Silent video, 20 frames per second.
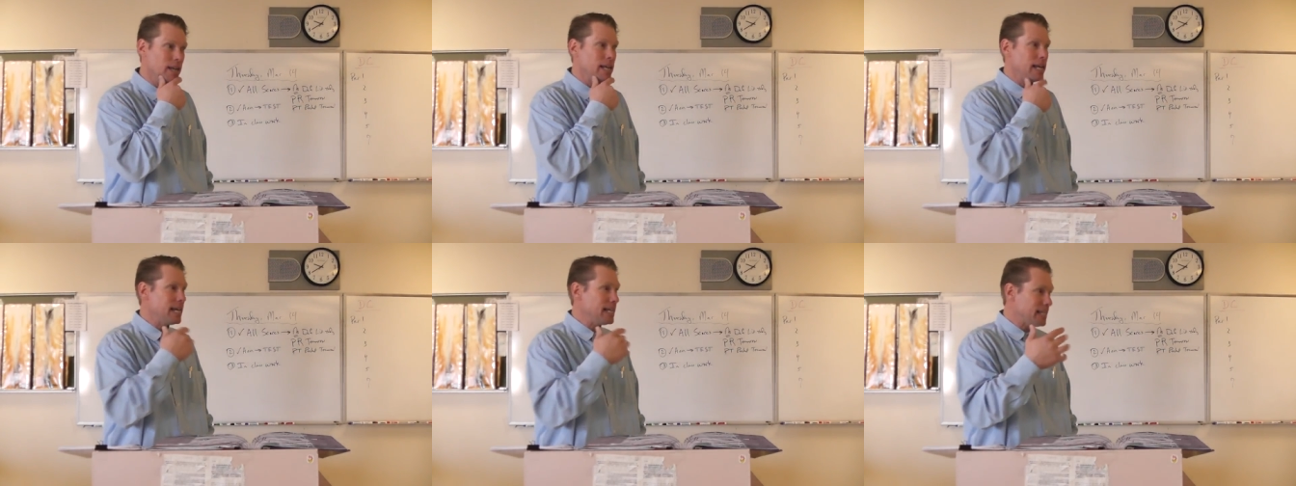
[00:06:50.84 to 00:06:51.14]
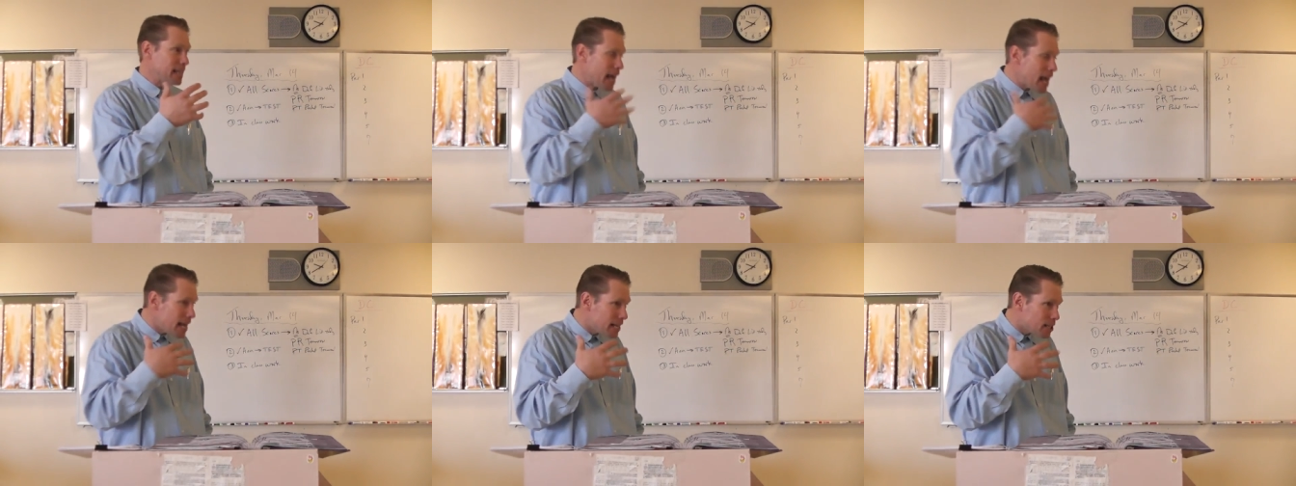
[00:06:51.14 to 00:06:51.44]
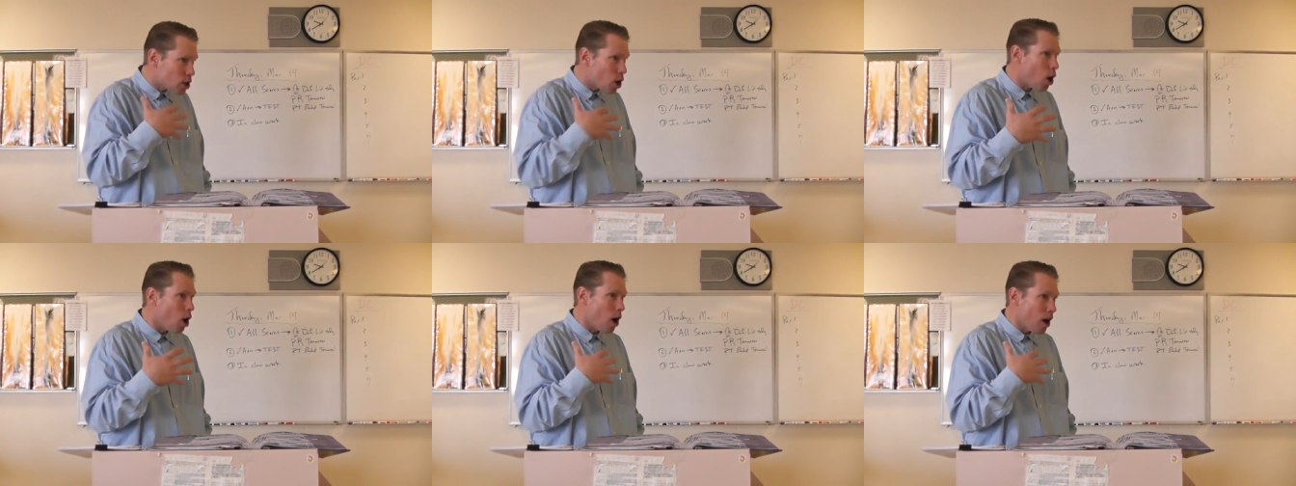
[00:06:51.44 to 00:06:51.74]
He
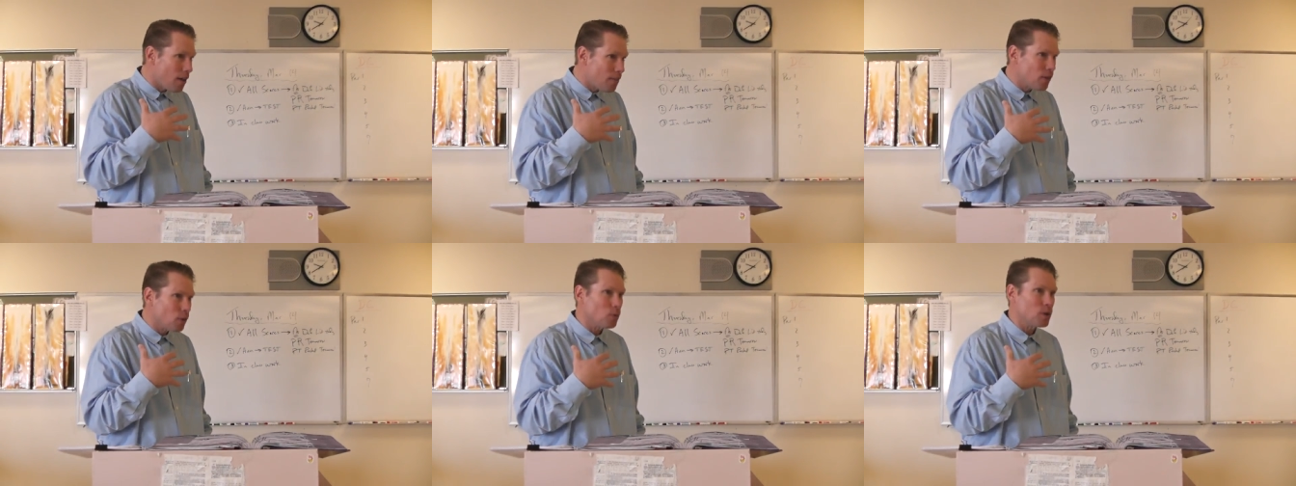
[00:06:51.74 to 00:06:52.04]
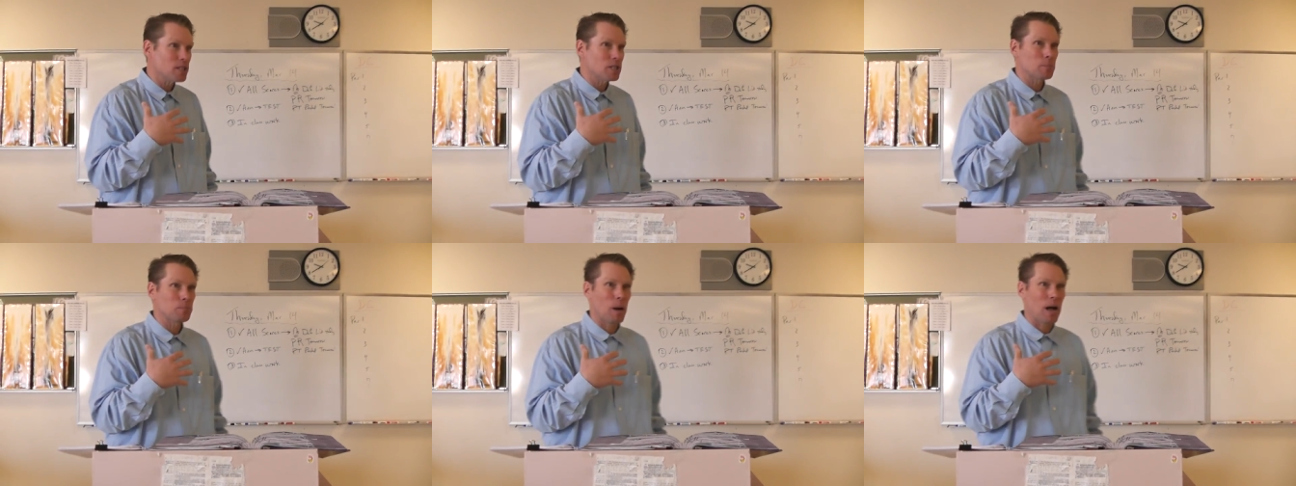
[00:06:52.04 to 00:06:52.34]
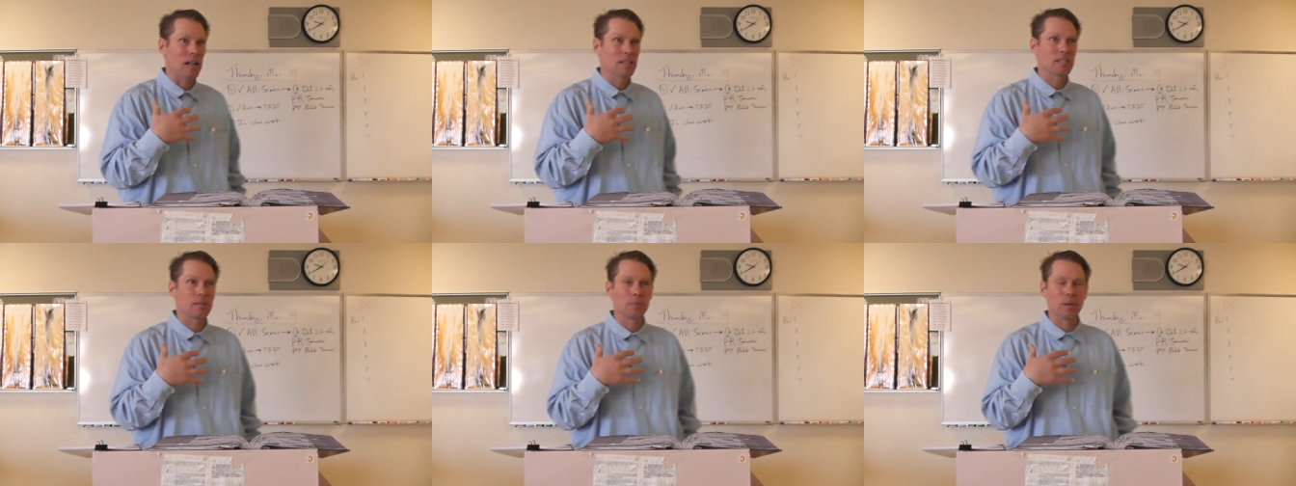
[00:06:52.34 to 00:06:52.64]
takes on the
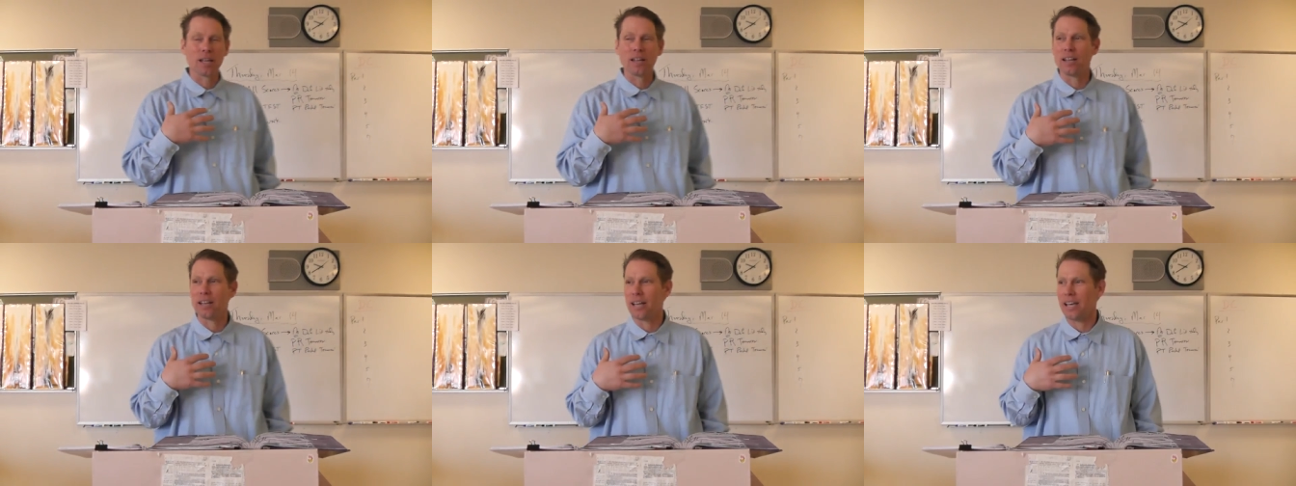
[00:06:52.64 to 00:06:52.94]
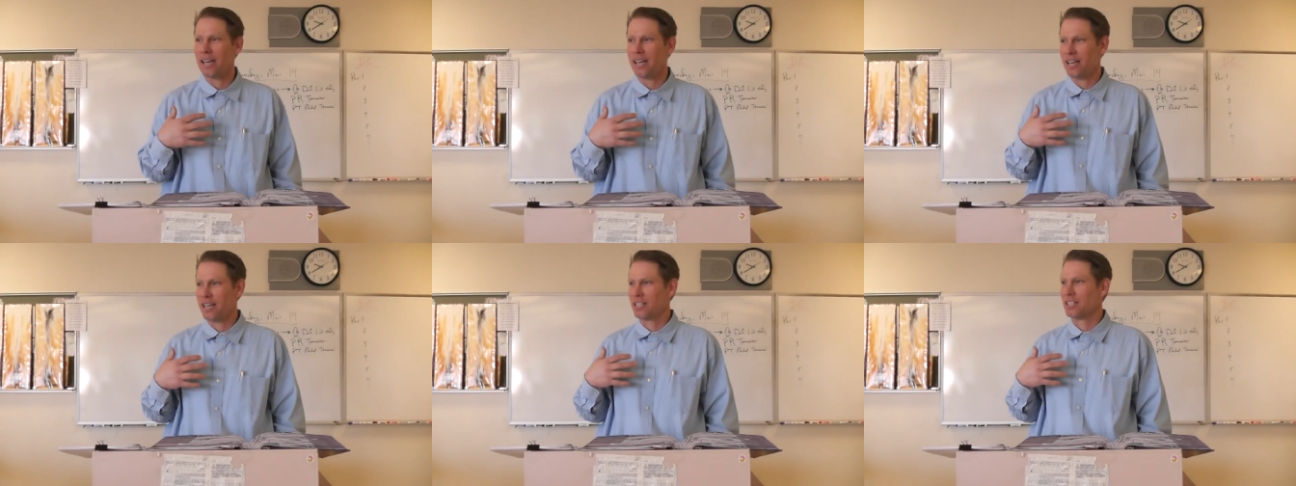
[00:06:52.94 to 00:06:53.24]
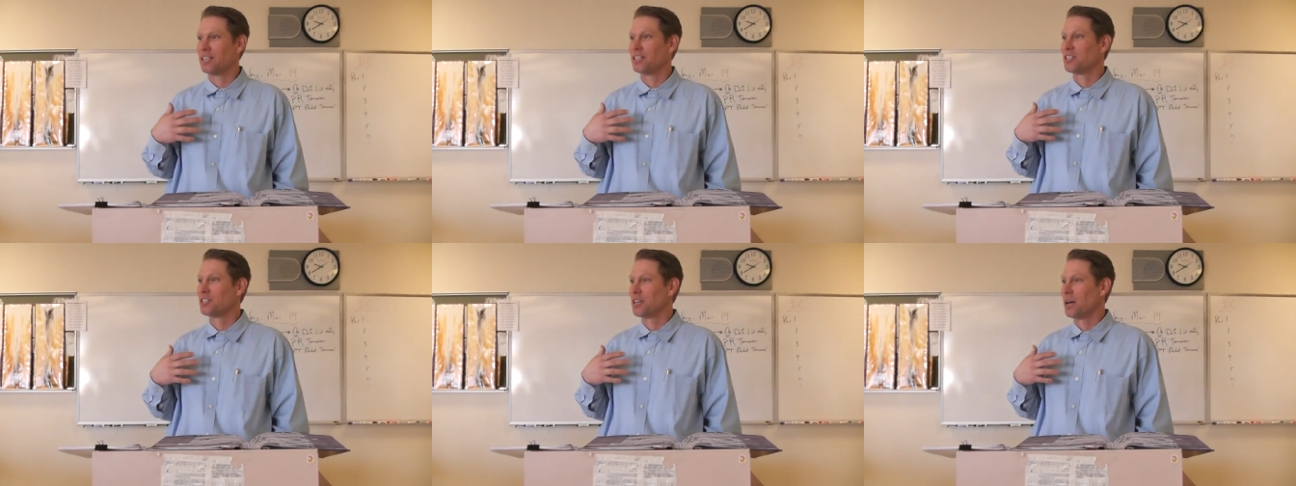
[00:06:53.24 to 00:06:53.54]
responsibility. He
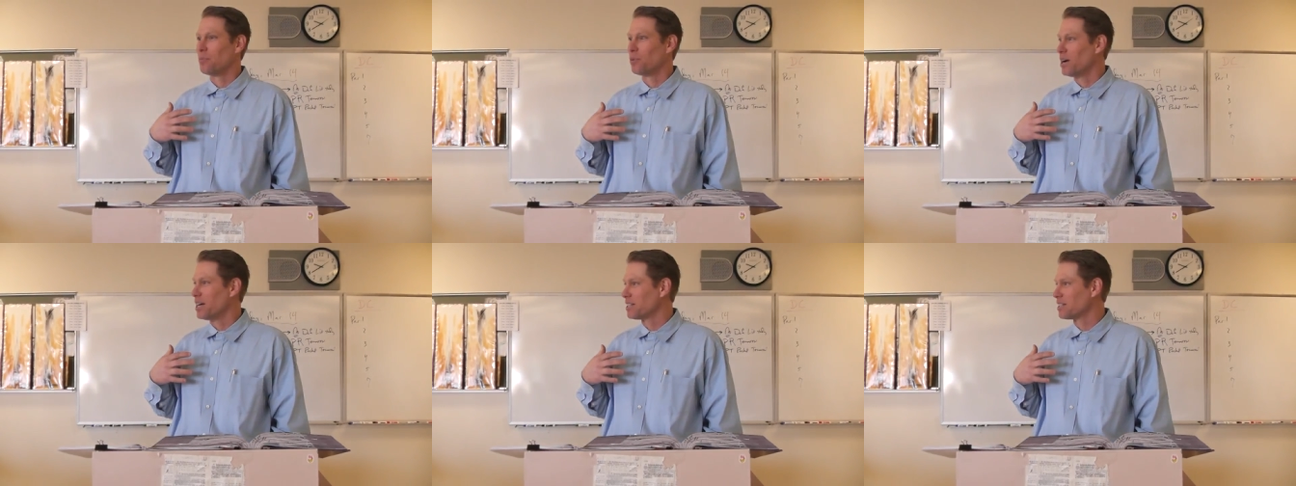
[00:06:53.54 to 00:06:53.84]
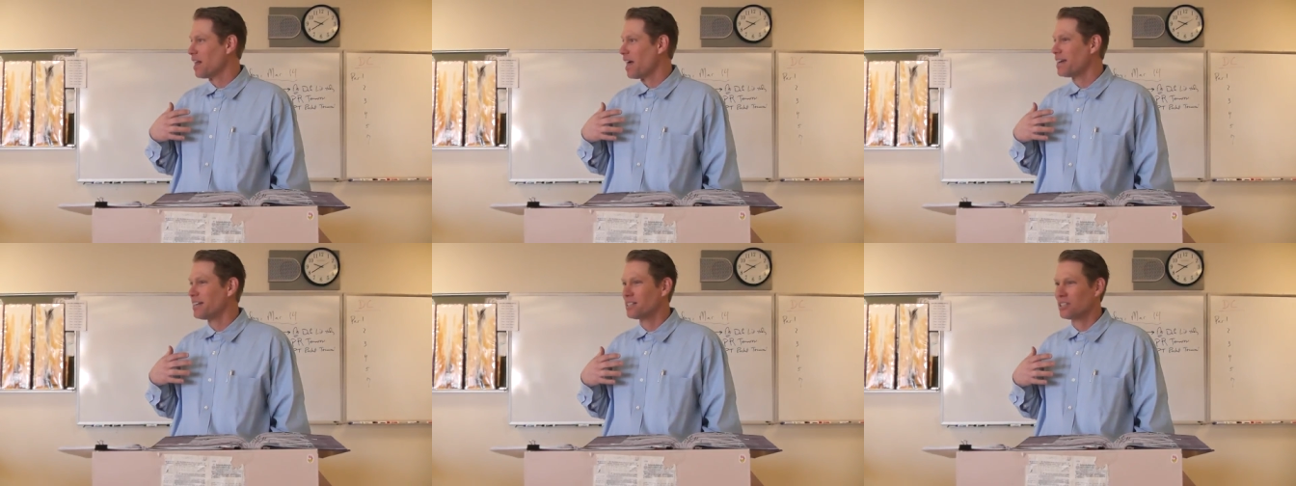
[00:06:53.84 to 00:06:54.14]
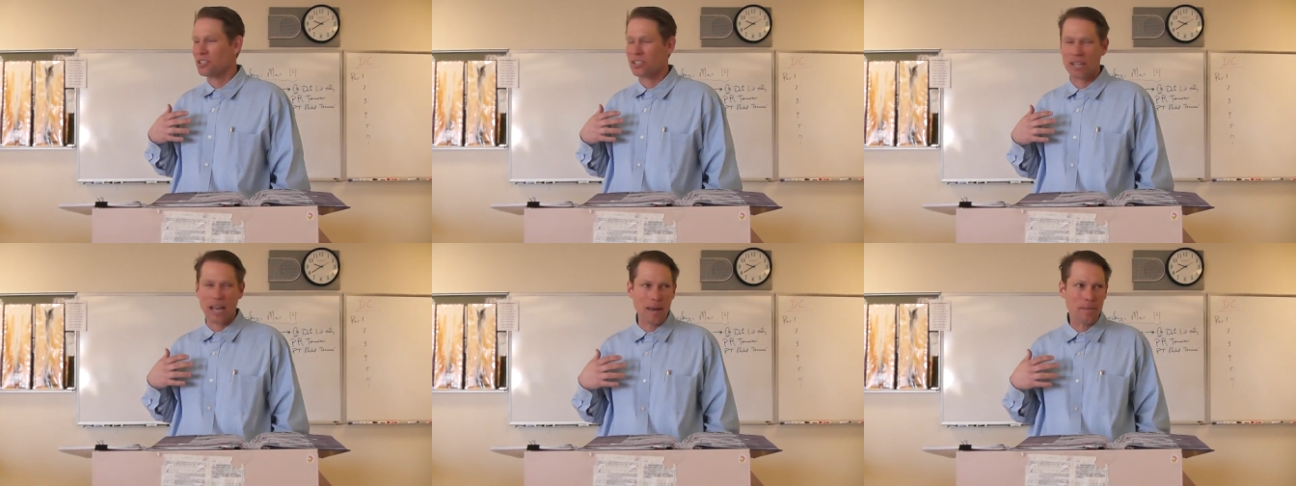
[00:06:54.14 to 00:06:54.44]
is in some ways like
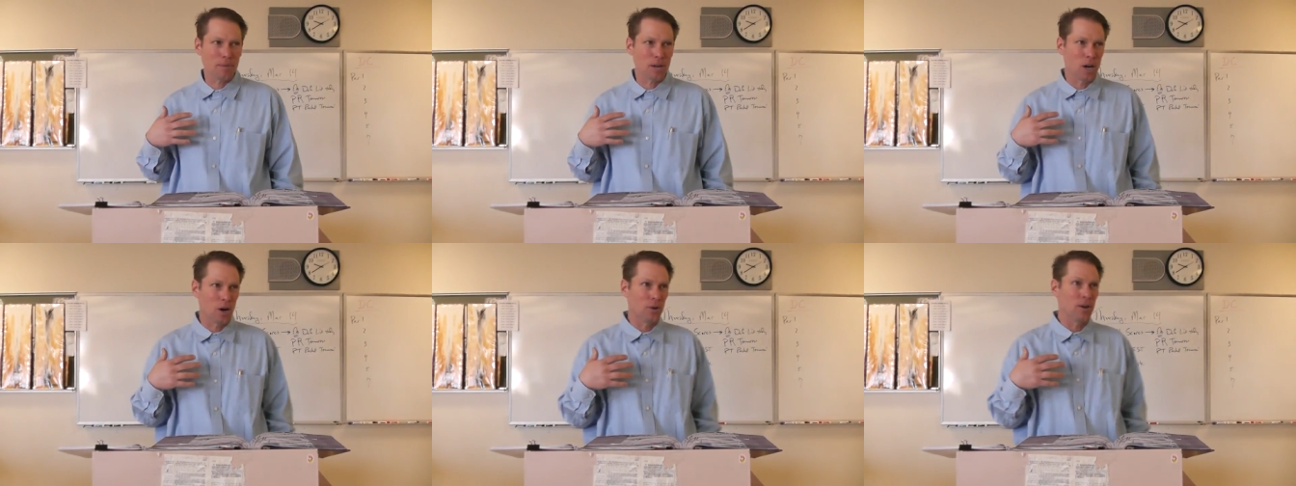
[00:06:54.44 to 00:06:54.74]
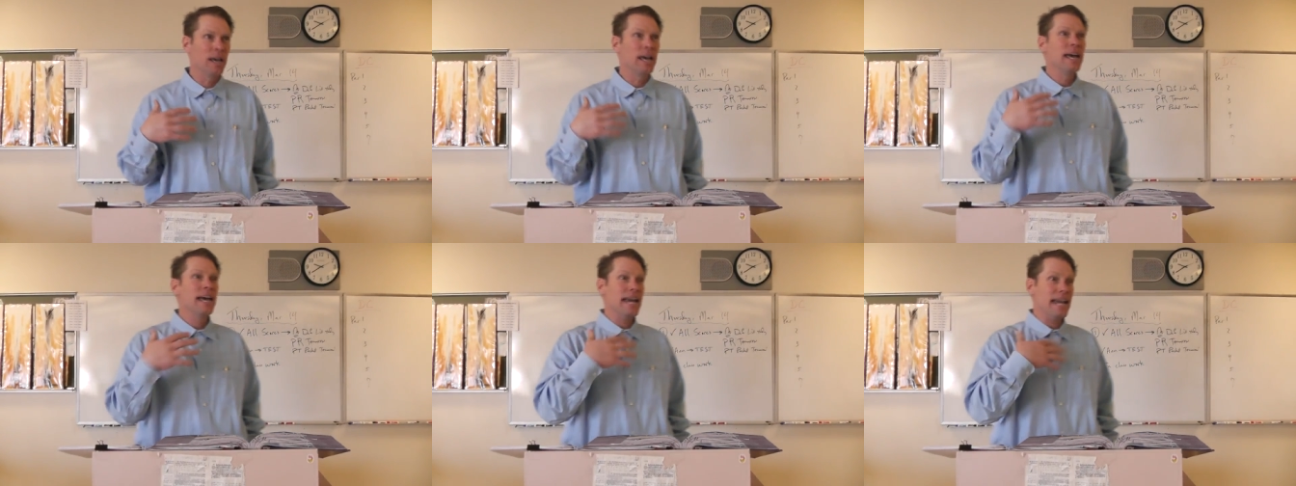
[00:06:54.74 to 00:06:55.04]
the scapegoat.